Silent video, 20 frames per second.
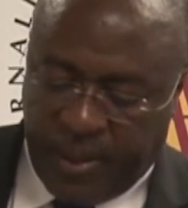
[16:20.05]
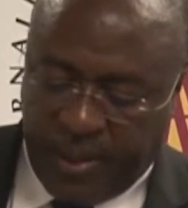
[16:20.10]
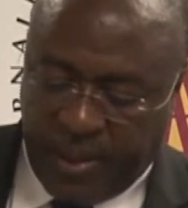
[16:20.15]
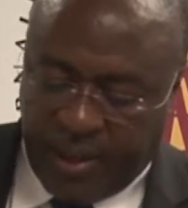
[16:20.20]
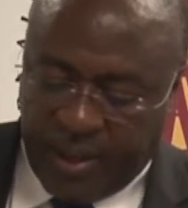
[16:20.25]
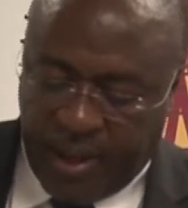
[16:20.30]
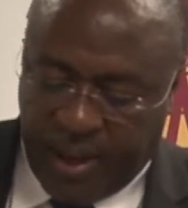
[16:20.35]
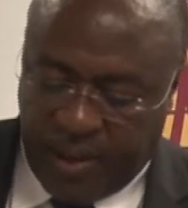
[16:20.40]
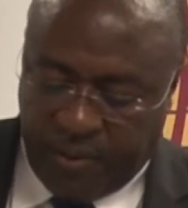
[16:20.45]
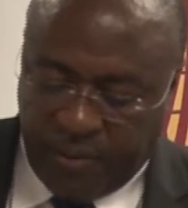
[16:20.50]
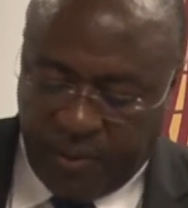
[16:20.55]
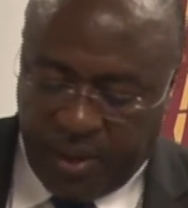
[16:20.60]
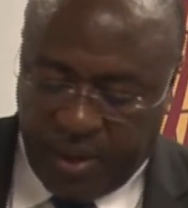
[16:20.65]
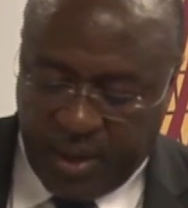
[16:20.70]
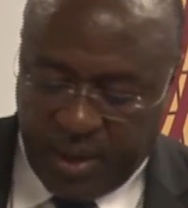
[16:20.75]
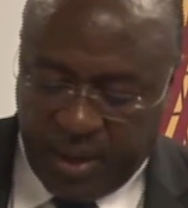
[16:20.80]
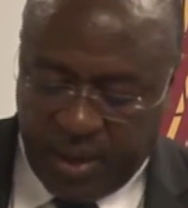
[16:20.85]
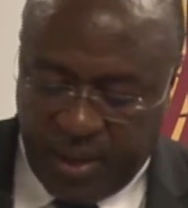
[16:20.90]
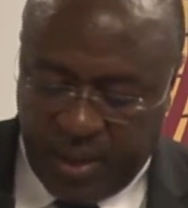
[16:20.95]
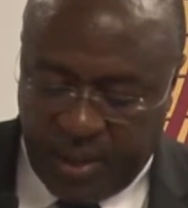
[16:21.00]
that
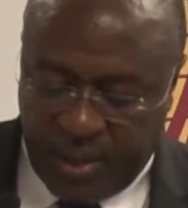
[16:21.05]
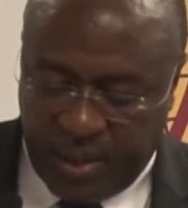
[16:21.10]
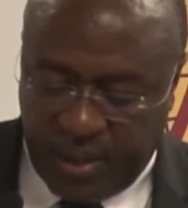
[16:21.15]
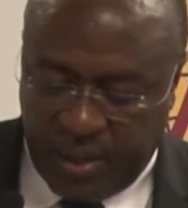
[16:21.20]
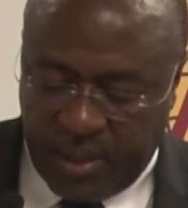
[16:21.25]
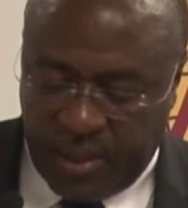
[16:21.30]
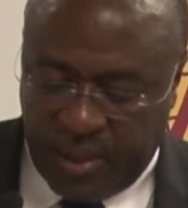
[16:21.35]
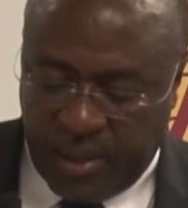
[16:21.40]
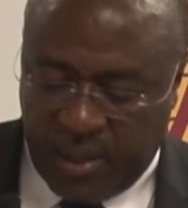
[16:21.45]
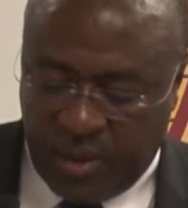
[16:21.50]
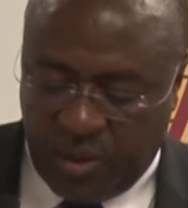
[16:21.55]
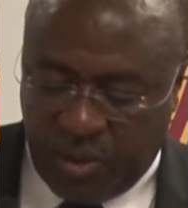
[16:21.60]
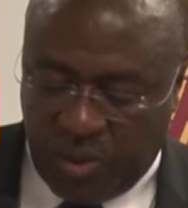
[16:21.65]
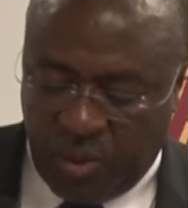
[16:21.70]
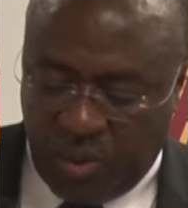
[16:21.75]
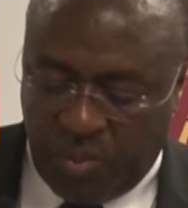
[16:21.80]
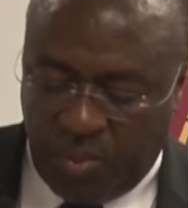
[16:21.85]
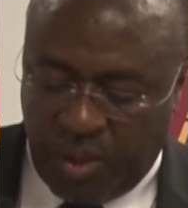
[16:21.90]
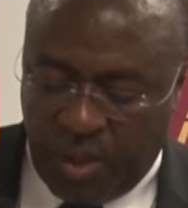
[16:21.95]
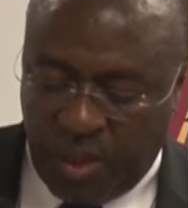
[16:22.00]
Africa needs
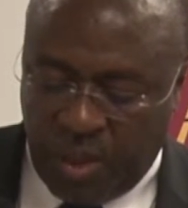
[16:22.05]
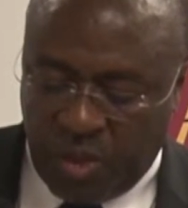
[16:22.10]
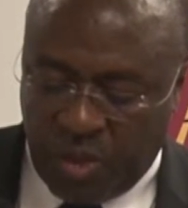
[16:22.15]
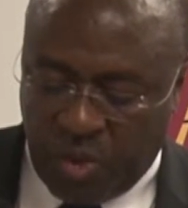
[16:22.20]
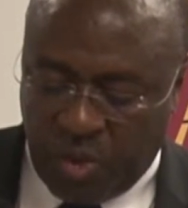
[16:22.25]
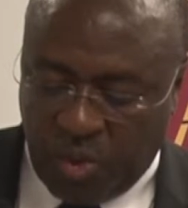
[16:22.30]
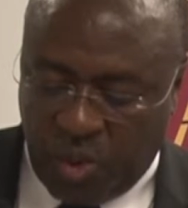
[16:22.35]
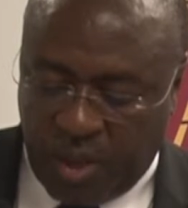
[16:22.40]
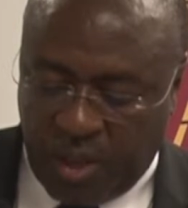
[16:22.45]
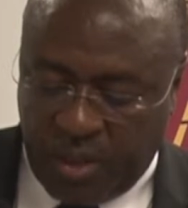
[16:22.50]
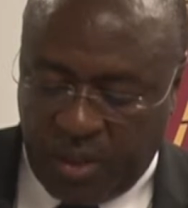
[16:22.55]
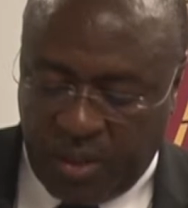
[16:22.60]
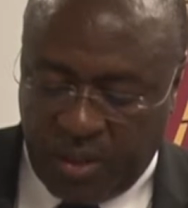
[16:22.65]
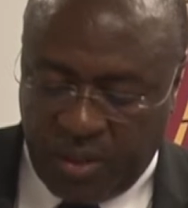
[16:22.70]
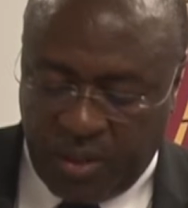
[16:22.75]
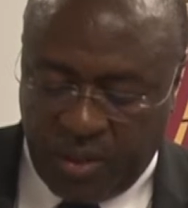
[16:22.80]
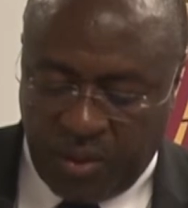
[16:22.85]
to be insured